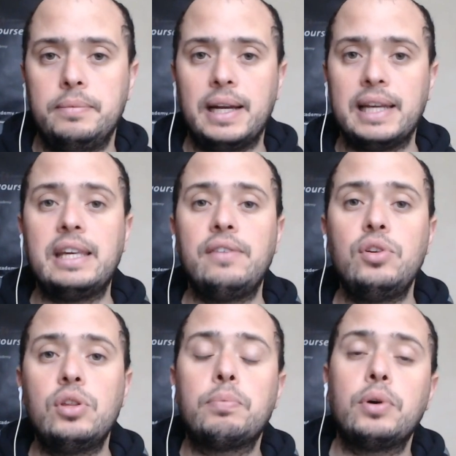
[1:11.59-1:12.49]
and give you the
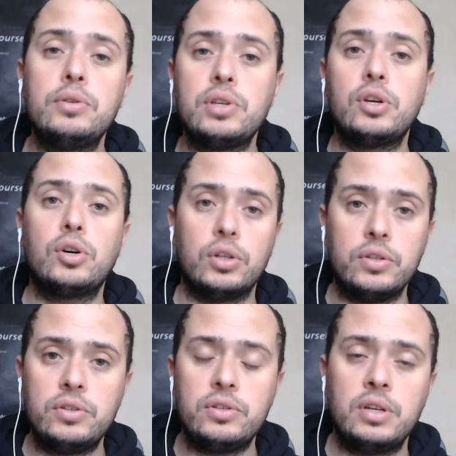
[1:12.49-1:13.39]
pros and
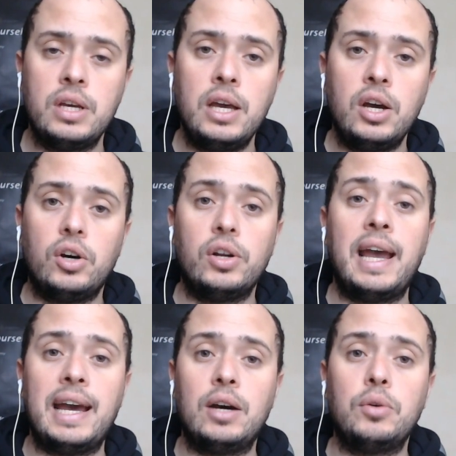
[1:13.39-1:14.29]
cons on
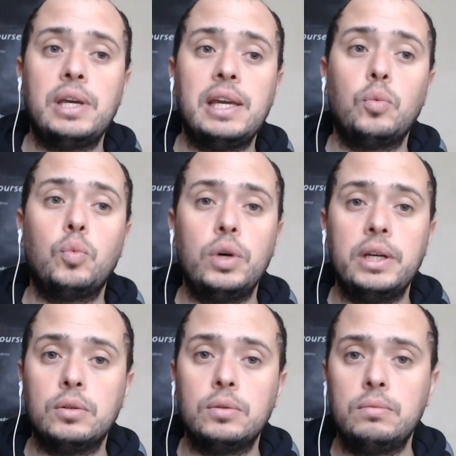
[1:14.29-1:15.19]
how it
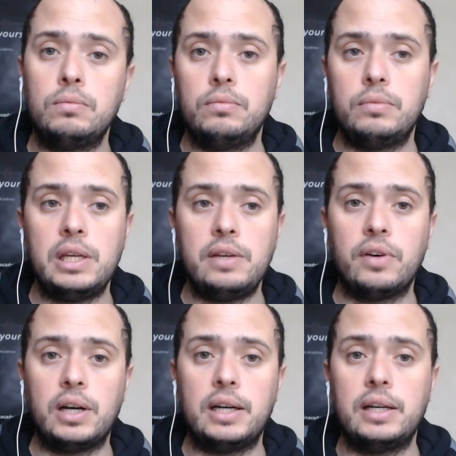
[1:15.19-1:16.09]
will
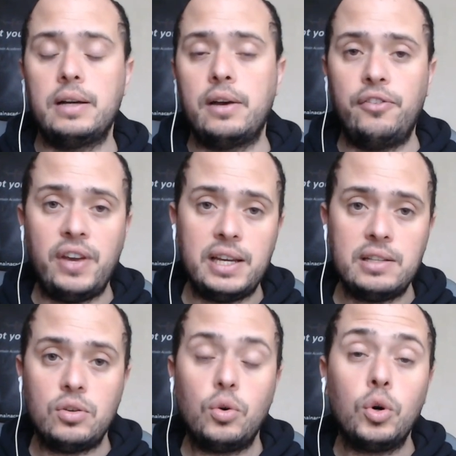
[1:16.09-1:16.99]
either affect
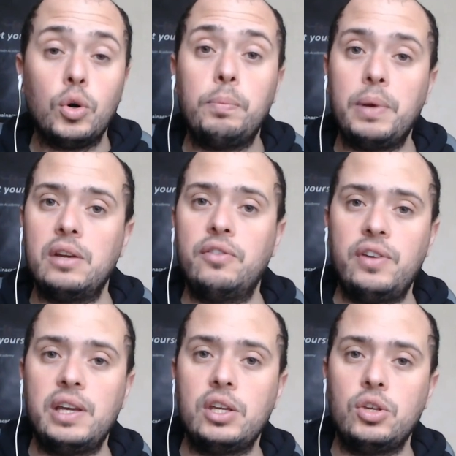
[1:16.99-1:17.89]
or
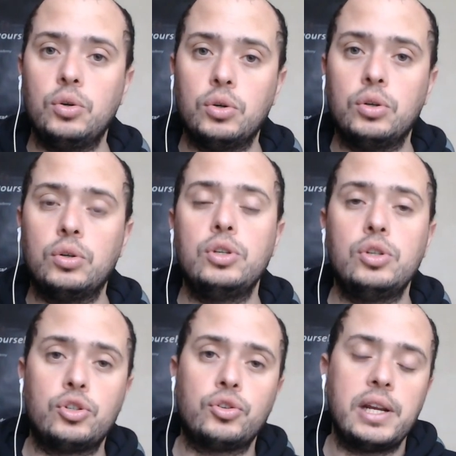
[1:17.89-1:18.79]
benefit your, your
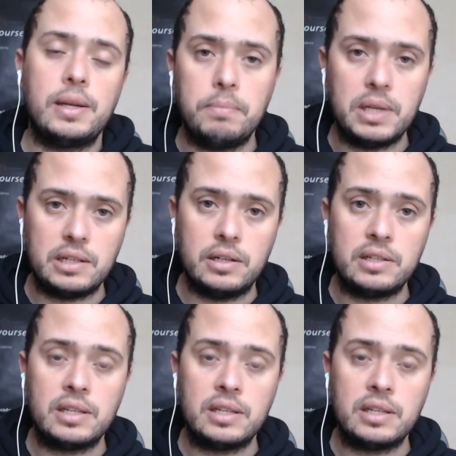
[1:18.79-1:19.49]
training business.